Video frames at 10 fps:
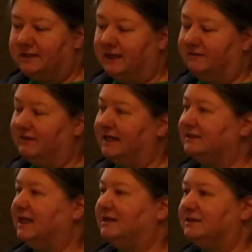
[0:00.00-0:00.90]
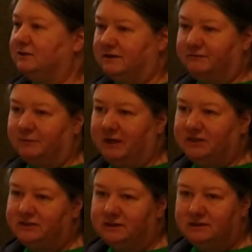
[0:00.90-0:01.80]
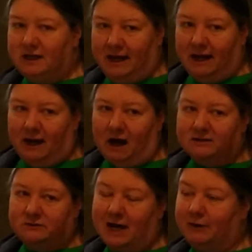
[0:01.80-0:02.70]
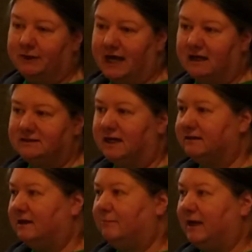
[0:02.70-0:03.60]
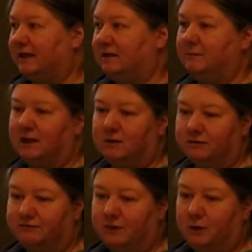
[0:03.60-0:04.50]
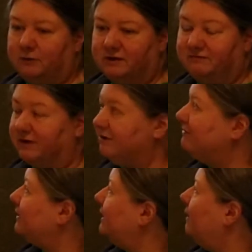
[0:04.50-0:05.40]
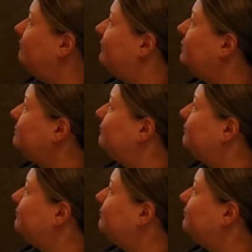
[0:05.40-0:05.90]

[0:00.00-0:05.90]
They have lots of good information. Also how to contact them by email or phone. They're very helpful.